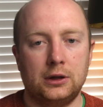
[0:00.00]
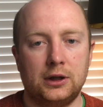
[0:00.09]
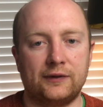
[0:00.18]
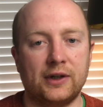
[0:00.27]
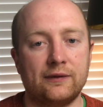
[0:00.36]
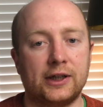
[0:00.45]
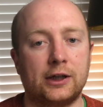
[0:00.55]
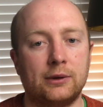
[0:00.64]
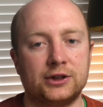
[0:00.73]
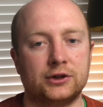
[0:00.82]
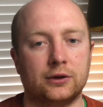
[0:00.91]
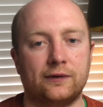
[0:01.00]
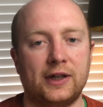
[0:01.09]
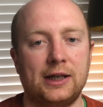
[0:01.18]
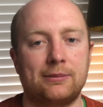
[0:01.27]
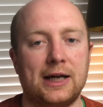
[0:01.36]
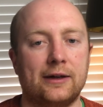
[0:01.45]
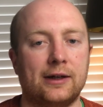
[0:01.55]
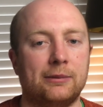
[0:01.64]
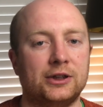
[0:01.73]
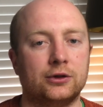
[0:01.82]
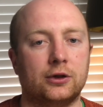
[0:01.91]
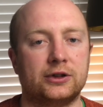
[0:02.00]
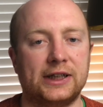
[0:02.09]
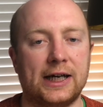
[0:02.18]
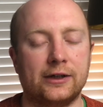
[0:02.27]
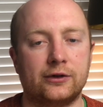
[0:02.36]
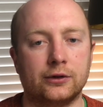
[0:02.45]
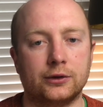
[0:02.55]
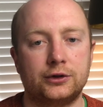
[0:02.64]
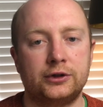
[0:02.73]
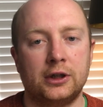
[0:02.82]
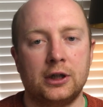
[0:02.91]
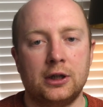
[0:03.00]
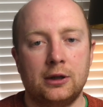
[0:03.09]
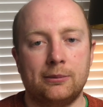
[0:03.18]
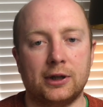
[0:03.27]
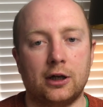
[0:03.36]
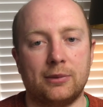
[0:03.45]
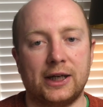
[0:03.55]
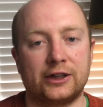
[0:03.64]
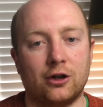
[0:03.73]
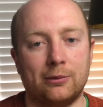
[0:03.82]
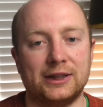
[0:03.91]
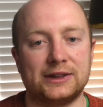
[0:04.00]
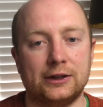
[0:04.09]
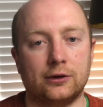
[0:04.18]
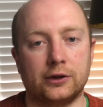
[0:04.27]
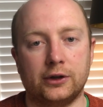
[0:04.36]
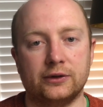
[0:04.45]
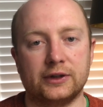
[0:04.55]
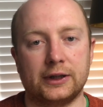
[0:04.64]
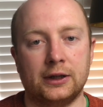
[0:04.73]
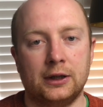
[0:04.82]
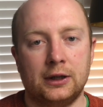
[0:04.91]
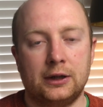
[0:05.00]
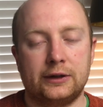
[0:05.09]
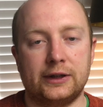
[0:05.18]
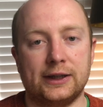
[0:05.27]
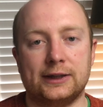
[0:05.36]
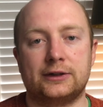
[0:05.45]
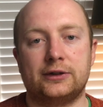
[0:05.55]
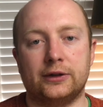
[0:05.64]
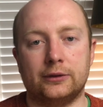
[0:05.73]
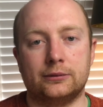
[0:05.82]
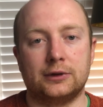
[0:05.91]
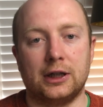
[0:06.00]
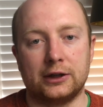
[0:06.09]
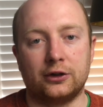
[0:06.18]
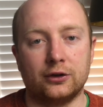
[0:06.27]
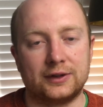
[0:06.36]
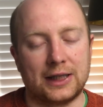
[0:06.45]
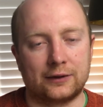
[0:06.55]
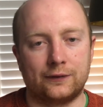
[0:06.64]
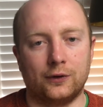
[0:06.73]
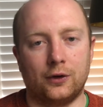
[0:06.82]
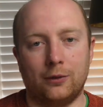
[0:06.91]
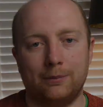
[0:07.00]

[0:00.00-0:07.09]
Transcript: If you have any questions or feedback, then be sure to get in touch below by commenting or using the link to our contact form.